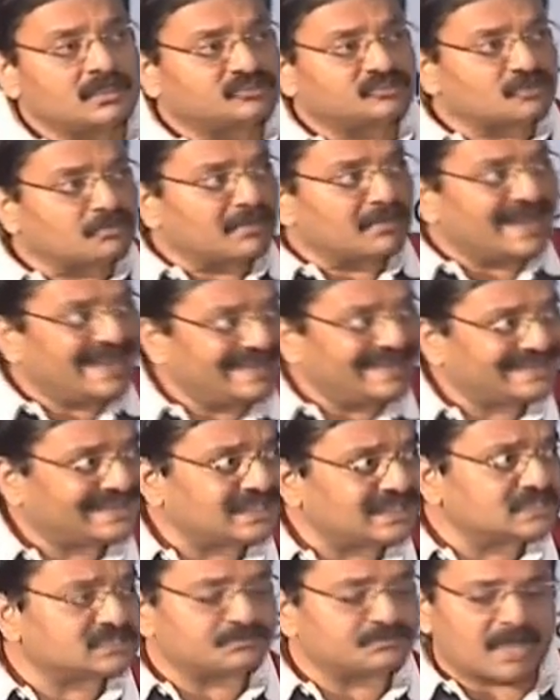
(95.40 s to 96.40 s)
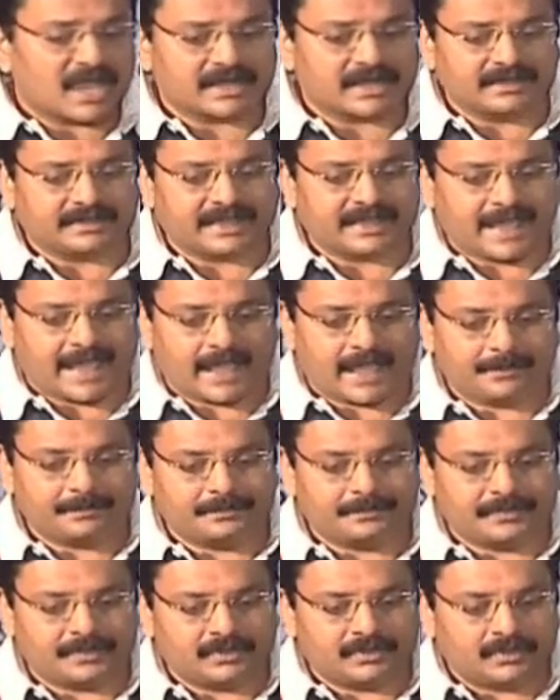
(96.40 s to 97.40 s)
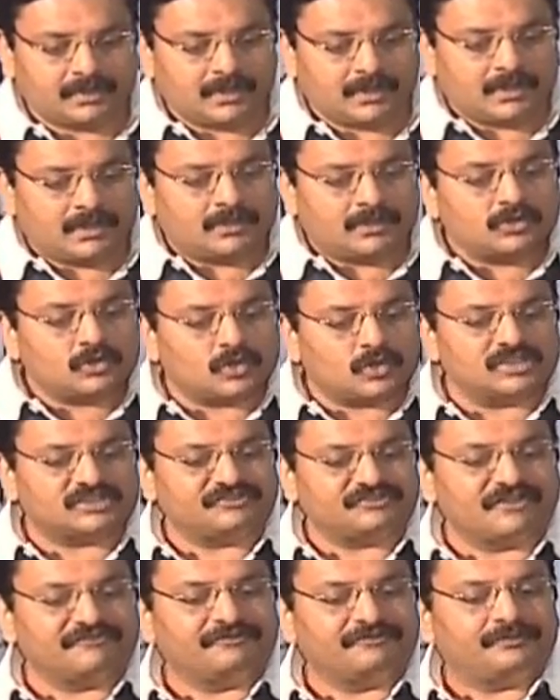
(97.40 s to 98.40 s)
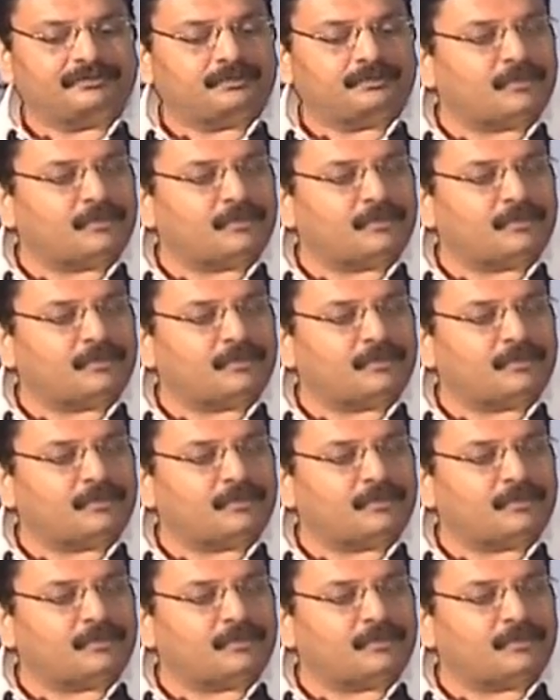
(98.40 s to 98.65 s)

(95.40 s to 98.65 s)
So Intel's market cap rose from